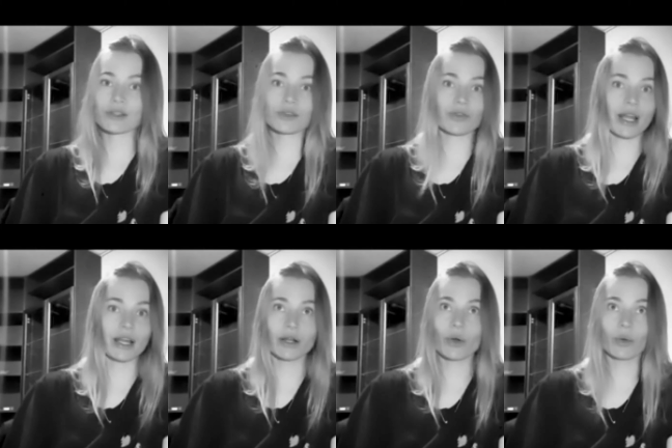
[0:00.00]

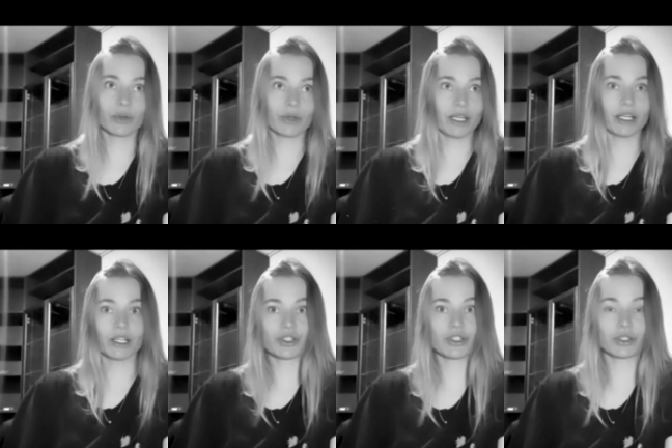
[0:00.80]
great, and all you need
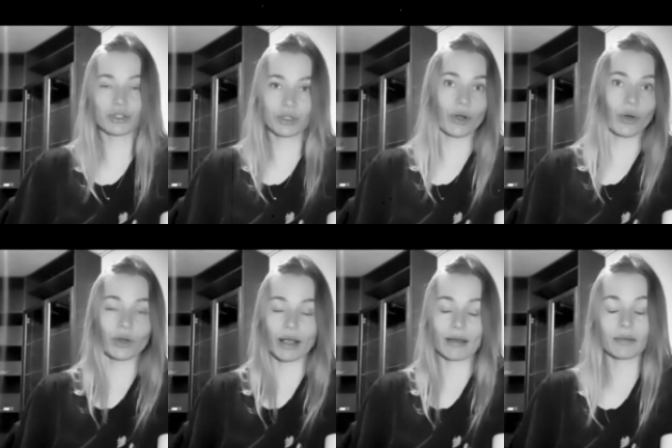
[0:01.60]
is just
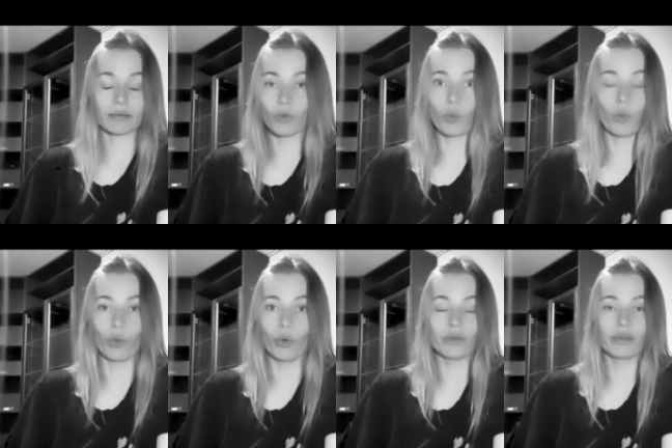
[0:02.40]

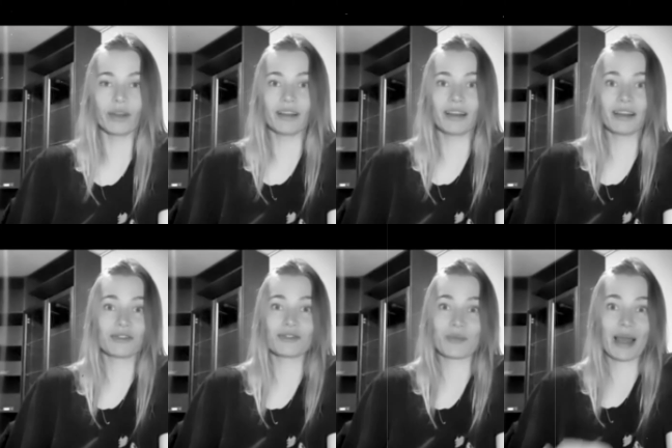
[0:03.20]
woods
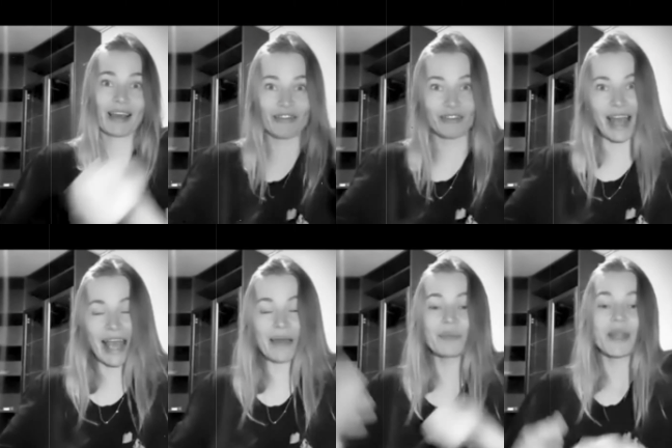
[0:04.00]
and to make a
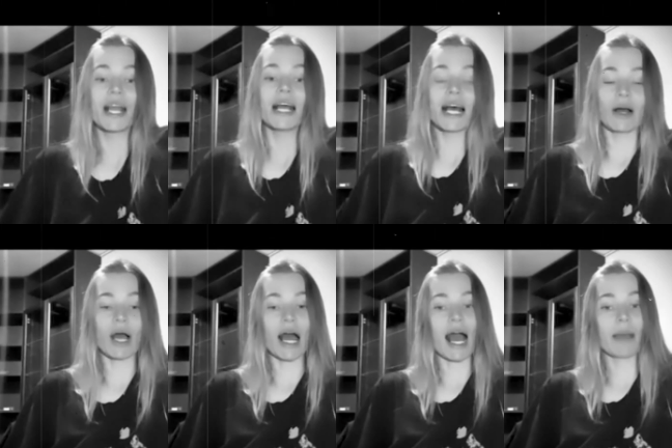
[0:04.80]
flame.
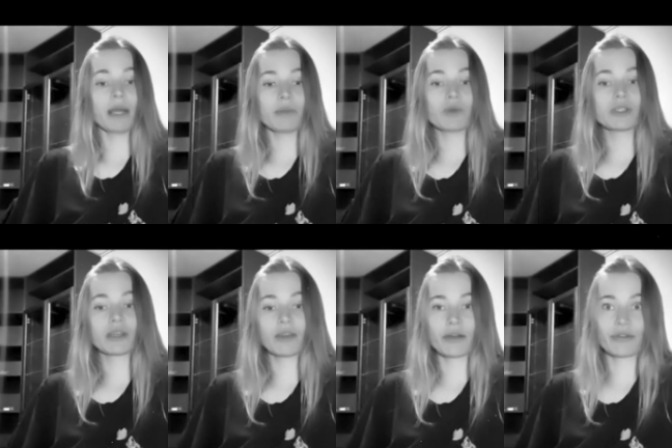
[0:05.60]
I made a music
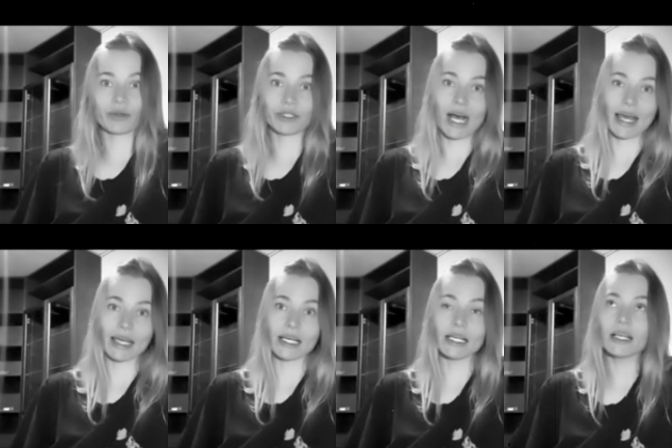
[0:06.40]
video for Tyga,